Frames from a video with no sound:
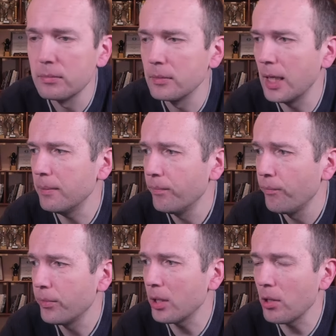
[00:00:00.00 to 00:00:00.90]
Yeah.
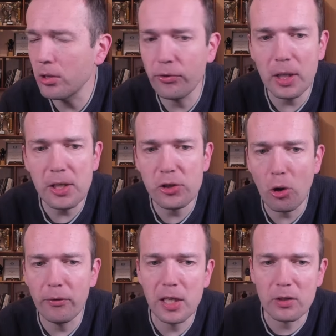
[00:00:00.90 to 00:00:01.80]
Not really
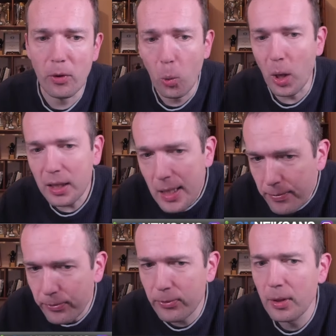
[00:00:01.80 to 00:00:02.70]
so obvious. What
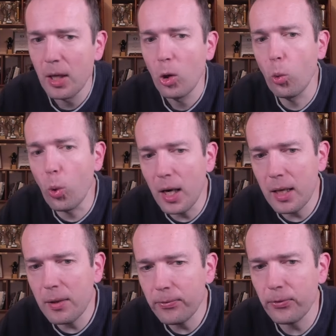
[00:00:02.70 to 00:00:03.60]
if
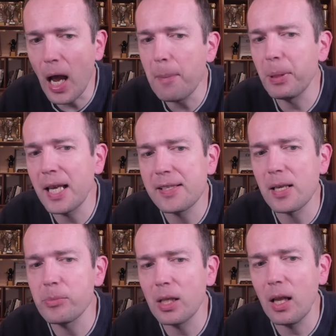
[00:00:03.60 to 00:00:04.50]
I play
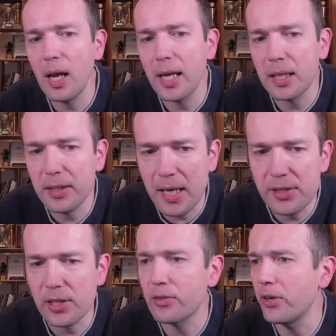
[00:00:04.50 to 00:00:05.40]
something like knight
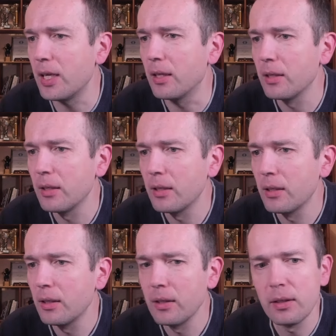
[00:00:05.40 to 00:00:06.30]
c3?
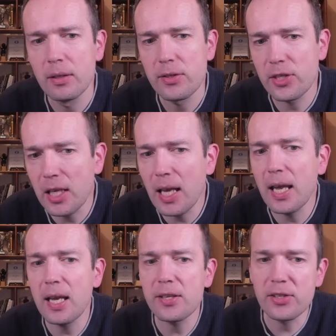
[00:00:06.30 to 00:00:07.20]
C
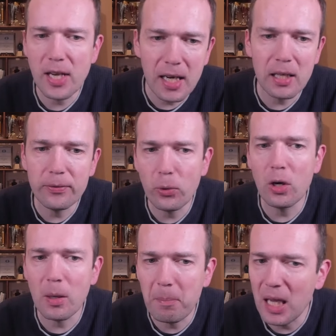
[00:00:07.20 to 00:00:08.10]
takes, knight
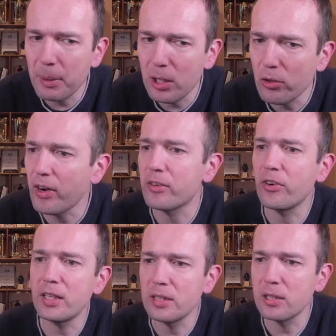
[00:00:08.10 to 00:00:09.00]
e4, maybe you
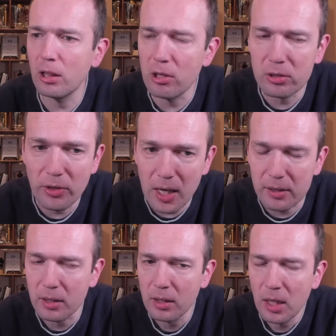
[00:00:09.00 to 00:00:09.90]
regret in the long
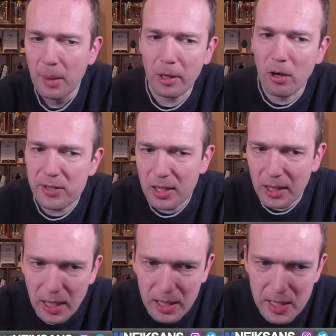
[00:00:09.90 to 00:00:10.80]
run. Because
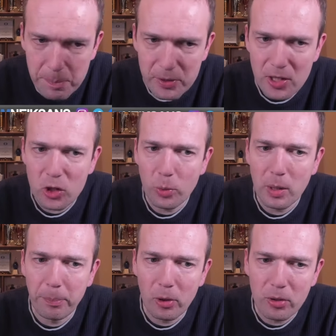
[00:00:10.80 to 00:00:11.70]
clearly this position with a
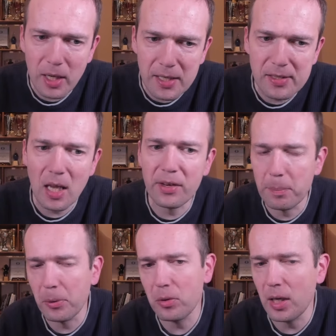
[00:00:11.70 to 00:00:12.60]
pawn on a7 and a
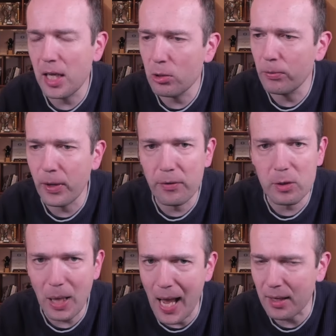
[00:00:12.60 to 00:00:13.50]
pawn on a2 favors
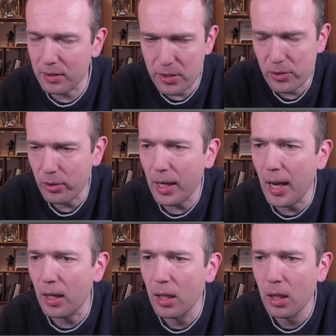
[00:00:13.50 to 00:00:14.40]
black. This is okay.